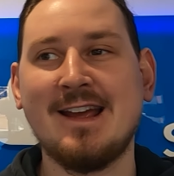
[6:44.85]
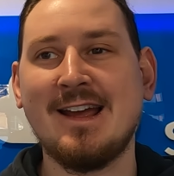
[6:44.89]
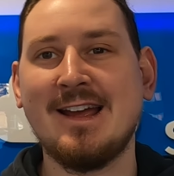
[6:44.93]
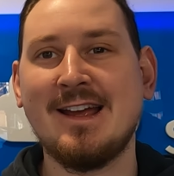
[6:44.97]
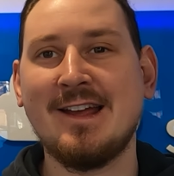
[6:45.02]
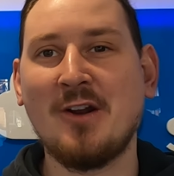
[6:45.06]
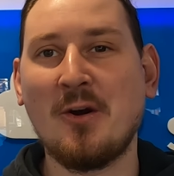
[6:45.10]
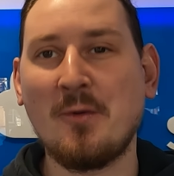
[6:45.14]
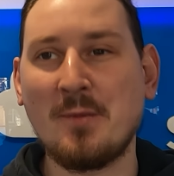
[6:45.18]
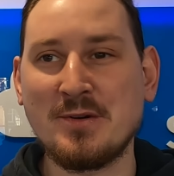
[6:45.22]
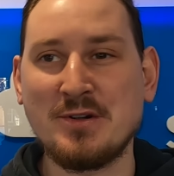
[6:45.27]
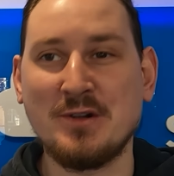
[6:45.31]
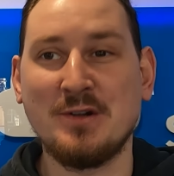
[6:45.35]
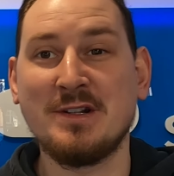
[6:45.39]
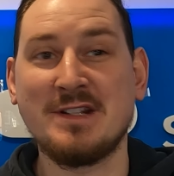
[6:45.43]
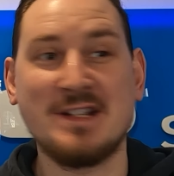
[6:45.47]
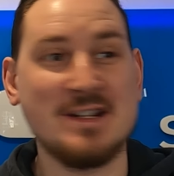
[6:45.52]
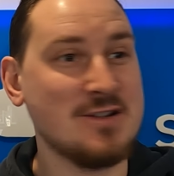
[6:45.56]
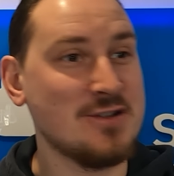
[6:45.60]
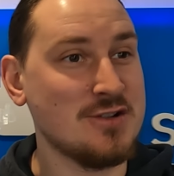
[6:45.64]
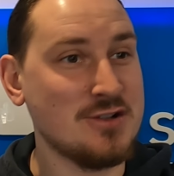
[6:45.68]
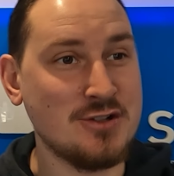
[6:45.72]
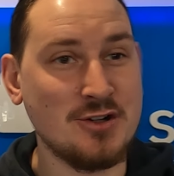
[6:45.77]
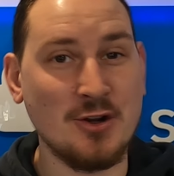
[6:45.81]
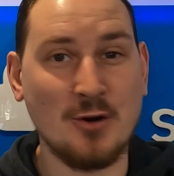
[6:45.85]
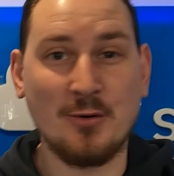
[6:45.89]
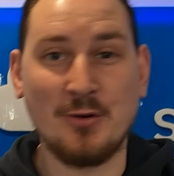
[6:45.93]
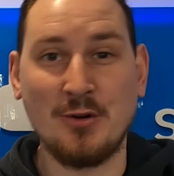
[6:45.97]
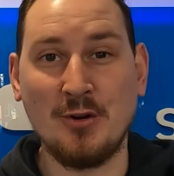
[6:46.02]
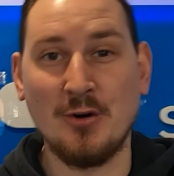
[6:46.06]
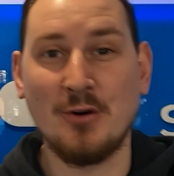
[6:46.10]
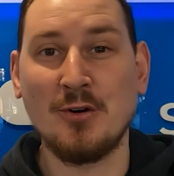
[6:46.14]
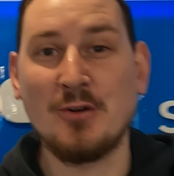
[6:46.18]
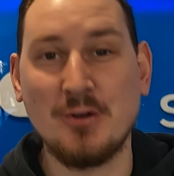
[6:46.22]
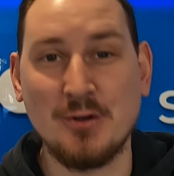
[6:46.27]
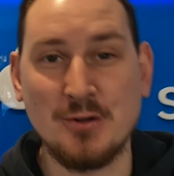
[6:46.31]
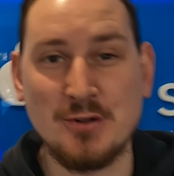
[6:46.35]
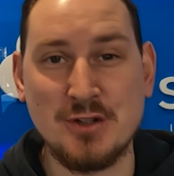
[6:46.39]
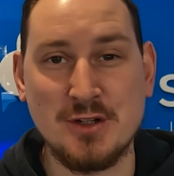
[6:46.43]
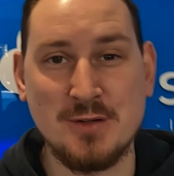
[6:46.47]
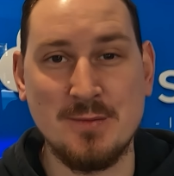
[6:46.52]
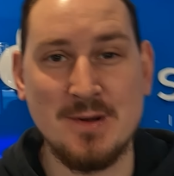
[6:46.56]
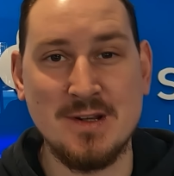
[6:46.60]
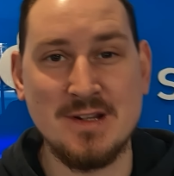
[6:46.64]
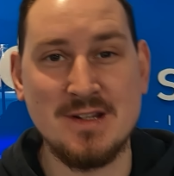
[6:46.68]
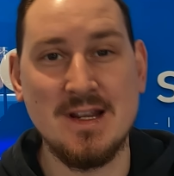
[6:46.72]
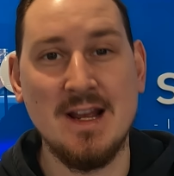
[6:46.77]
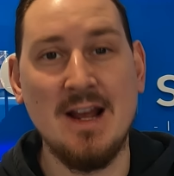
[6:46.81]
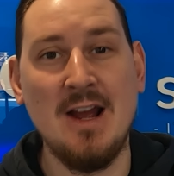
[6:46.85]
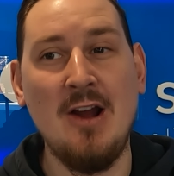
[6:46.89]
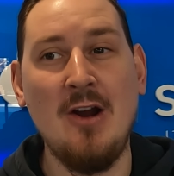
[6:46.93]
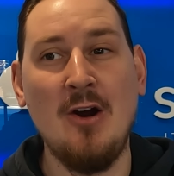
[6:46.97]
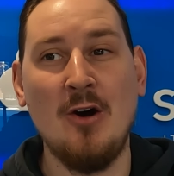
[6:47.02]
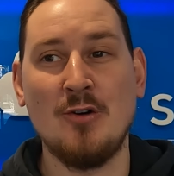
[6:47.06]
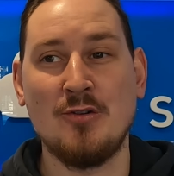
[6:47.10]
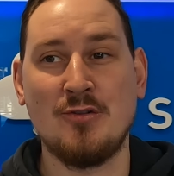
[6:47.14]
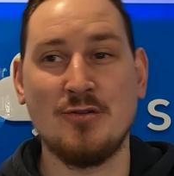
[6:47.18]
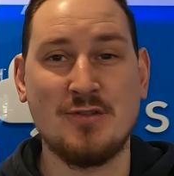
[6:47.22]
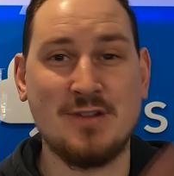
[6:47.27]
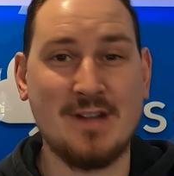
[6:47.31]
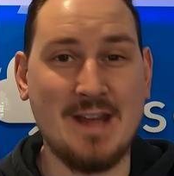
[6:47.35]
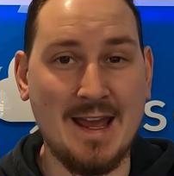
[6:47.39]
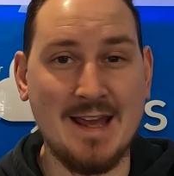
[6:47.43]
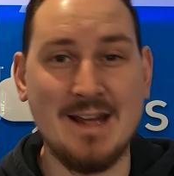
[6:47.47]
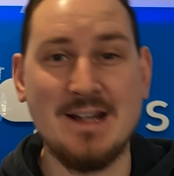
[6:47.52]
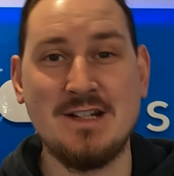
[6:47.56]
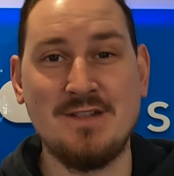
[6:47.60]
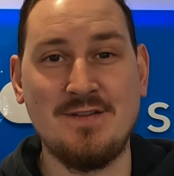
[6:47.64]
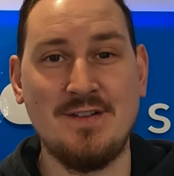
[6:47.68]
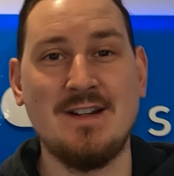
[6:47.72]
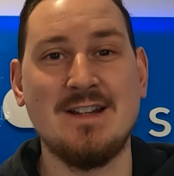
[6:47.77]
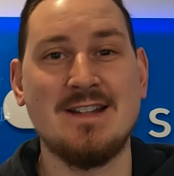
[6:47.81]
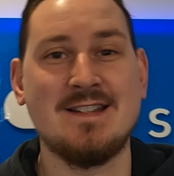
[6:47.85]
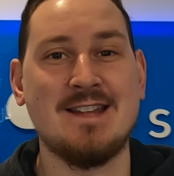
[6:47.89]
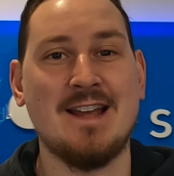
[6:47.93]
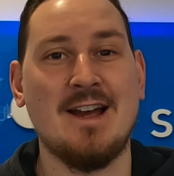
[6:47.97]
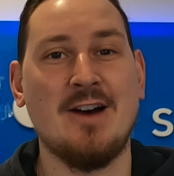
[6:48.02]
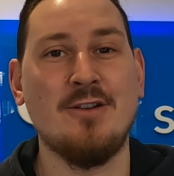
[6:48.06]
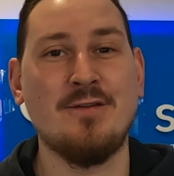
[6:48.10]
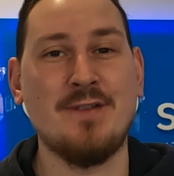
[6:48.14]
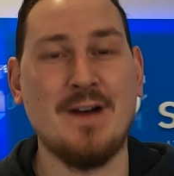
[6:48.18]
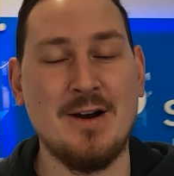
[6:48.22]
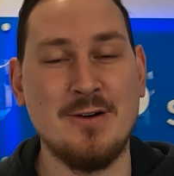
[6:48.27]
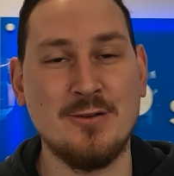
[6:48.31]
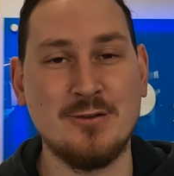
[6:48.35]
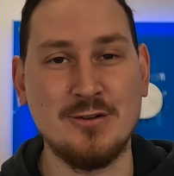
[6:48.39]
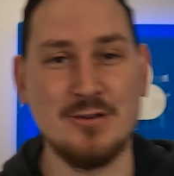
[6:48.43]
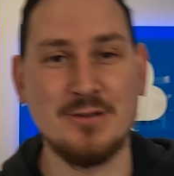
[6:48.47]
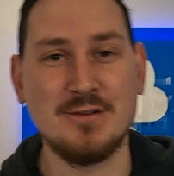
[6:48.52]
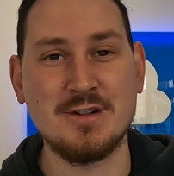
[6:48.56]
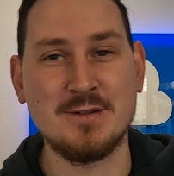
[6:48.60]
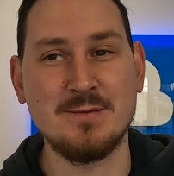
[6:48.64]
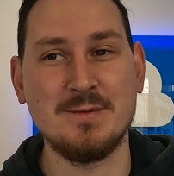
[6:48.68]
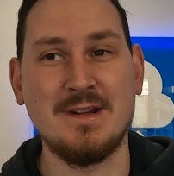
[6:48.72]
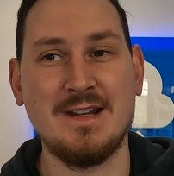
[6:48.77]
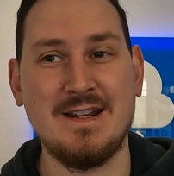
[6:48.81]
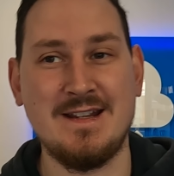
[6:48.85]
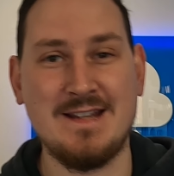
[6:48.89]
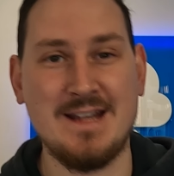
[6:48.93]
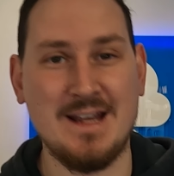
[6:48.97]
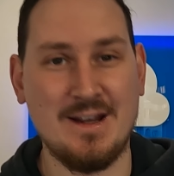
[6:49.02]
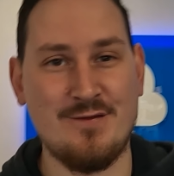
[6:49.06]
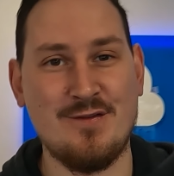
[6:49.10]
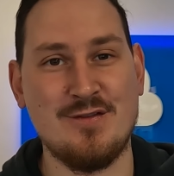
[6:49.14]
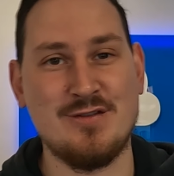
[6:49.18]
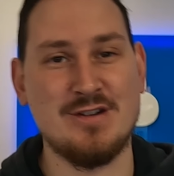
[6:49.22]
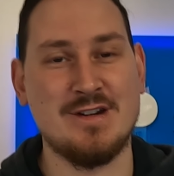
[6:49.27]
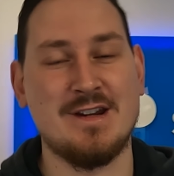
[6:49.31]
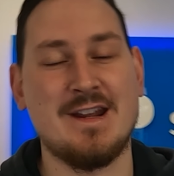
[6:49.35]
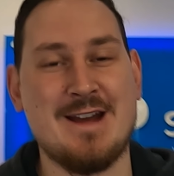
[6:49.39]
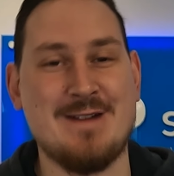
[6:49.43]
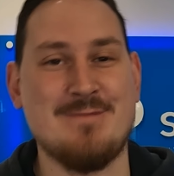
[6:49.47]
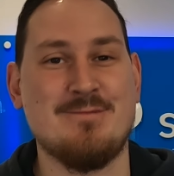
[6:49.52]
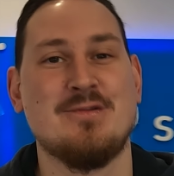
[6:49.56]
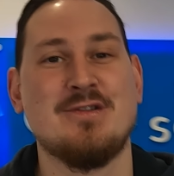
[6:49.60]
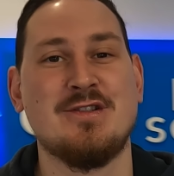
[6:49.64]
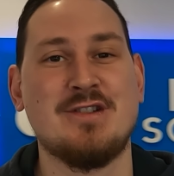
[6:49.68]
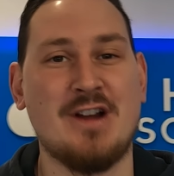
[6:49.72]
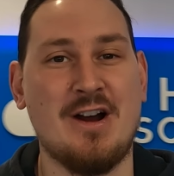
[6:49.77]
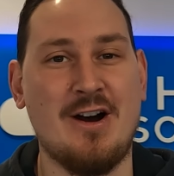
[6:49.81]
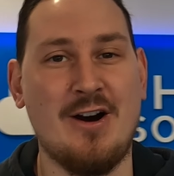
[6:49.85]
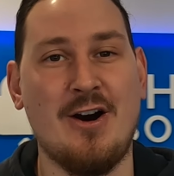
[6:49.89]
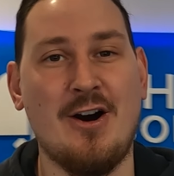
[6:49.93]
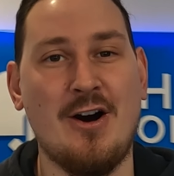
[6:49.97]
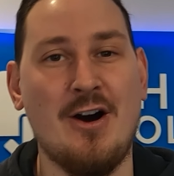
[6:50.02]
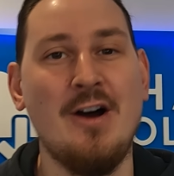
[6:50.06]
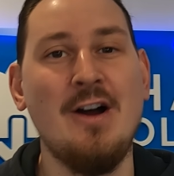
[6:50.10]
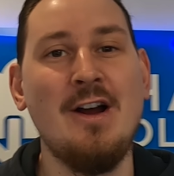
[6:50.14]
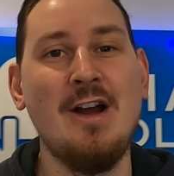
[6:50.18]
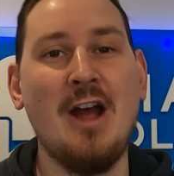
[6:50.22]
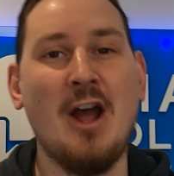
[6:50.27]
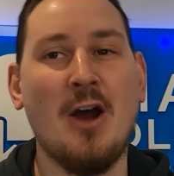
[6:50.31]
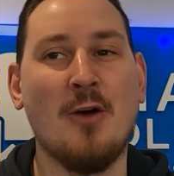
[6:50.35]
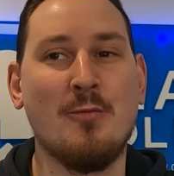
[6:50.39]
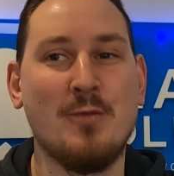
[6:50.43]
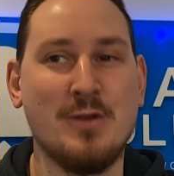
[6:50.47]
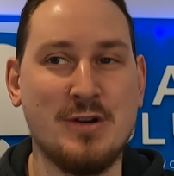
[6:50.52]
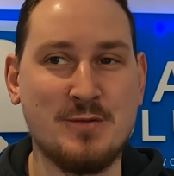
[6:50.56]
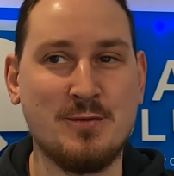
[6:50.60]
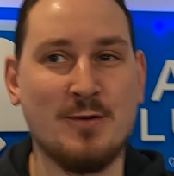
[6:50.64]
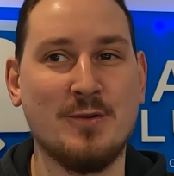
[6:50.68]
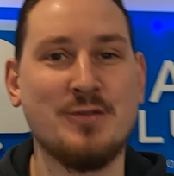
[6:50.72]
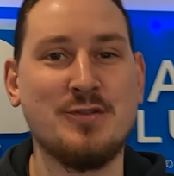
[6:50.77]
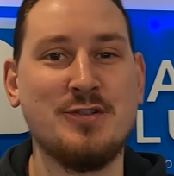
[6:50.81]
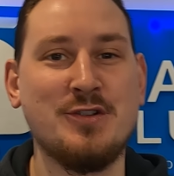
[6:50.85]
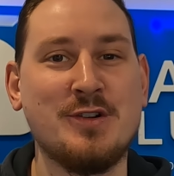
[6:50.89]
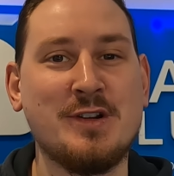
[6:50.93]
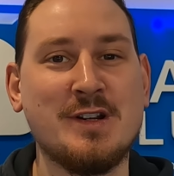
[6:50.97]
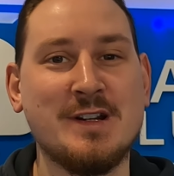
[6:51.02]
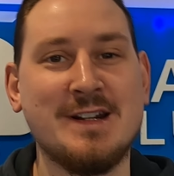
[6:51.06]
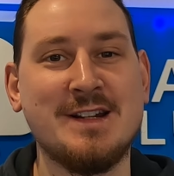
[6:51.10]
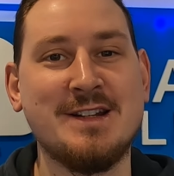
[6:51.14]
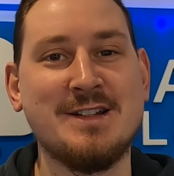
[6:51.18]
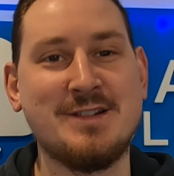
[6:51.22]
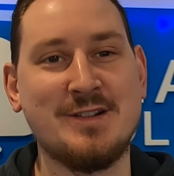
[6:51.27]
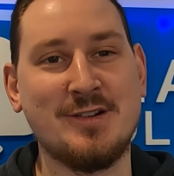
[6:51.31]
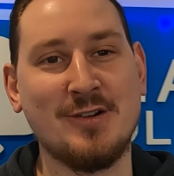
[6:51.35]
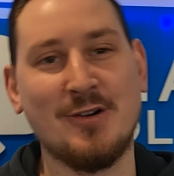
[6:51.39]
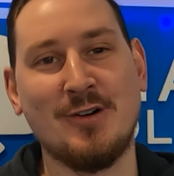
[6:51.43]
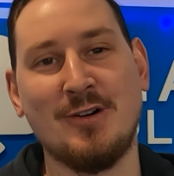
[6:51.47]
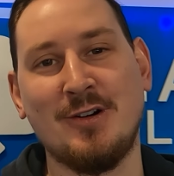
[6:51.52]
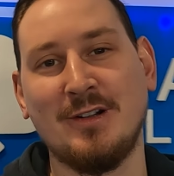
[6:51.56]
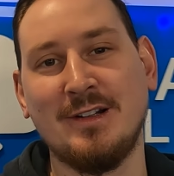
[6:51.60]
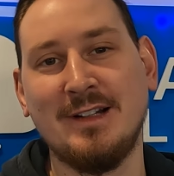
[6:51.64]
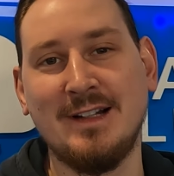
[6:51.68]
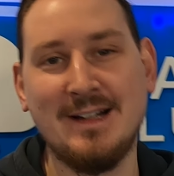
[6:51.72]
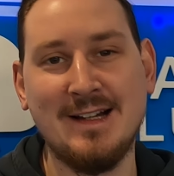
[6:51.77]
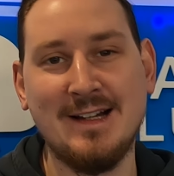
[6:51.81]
an opportunity to show your customers or just gauge for yourself how good some of these Hikvision cameras are and which ones you can install.